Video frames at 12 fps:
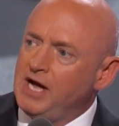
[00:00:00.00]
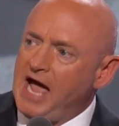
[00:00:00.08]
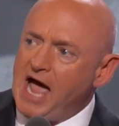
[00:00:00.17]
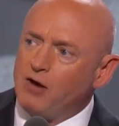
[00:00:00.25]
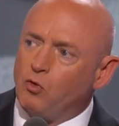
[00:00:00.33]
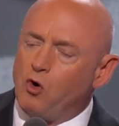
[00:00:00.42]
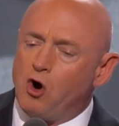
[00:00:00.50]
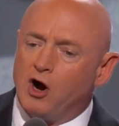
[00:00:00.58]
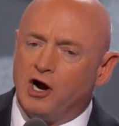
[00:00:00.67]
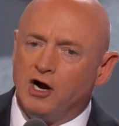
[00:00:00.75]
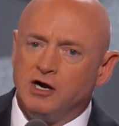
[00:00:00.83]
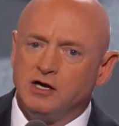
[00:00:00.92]
At
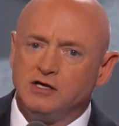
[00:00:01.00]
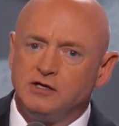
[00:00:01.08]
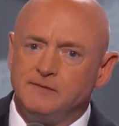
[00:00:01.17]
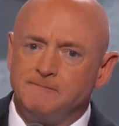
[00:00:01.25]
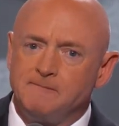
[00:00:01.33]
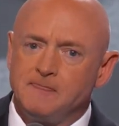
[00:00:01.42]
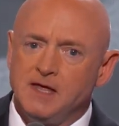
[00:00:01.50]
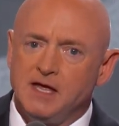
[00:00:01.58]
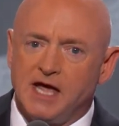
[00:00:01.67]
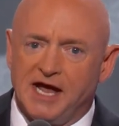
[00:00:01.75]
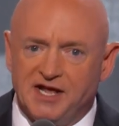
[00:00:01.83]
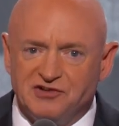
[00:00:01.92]
war
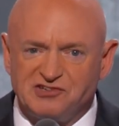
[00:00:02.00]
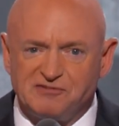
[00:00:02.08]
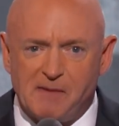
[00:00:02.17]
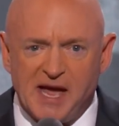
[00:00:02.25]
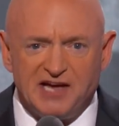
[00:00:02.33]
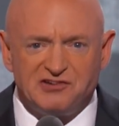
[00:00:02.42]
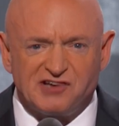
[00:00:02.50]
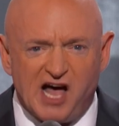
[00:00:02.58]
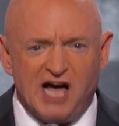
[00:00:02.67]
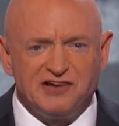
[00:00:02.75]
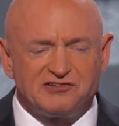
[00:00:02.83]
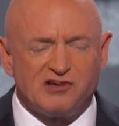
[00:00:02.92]
and in space,
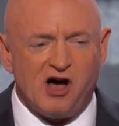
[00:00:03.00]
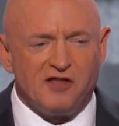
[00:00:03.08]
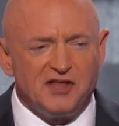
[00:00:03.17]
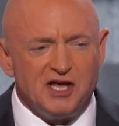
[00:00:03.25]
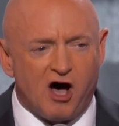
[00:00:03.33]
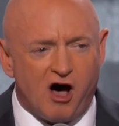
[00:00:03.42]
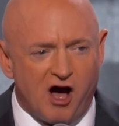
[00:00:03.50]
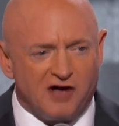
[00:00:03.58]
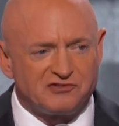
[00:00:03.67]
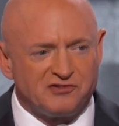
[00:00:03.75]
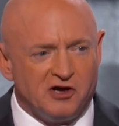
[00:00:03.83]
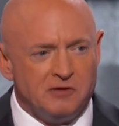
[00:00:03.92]
I saw the
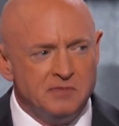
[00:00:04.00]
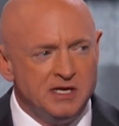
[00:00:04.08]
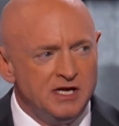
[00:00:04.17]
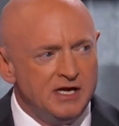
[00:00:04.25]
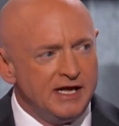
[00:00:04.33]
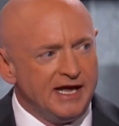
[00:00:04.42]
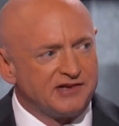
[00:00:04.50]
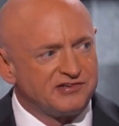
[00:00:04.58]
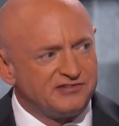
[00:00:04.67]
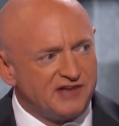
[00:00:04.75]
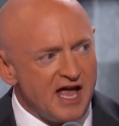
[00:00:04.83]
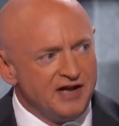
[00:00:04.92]
awesome
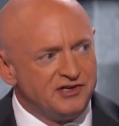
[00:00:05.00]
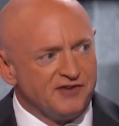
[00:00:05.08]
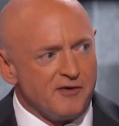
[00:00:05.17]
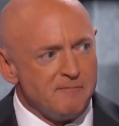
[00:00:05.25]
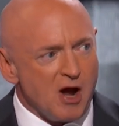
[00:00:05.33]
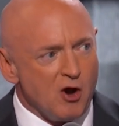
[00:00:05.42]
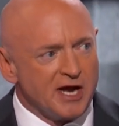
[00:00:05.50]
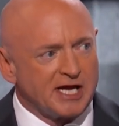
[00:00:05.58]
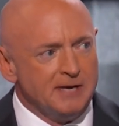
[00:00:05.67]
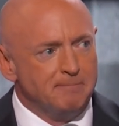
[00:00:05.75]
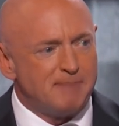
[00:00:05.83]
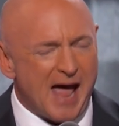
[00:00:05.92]
extent of
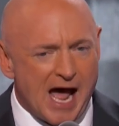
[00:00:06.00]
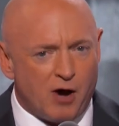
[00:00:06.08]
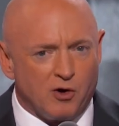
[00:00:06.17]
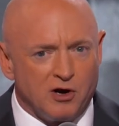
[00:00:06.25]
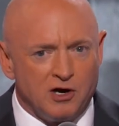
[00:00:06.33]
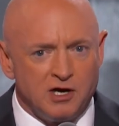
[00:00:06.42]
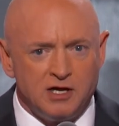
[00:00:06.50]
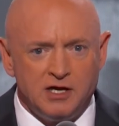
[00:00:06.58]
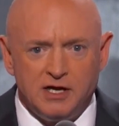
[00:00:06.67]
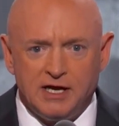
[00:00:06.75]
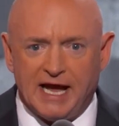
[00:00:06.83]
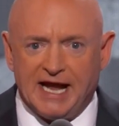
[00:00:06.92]
American power
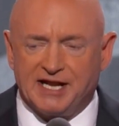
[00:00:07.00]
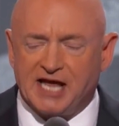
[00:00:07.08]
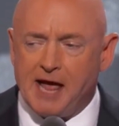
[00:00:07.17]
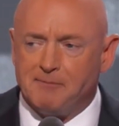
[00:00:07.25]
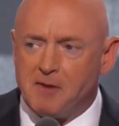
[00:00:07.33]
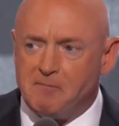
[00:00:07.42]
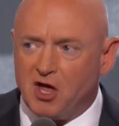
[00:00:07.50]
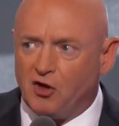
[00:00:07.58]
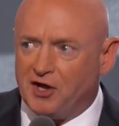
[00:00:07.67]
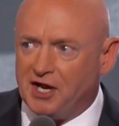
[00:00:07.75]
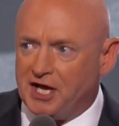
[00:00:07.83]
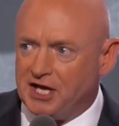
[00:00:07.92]
and
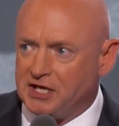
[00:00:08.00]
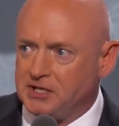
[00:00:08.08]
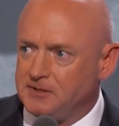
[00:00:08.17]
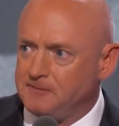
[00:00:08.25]
capability.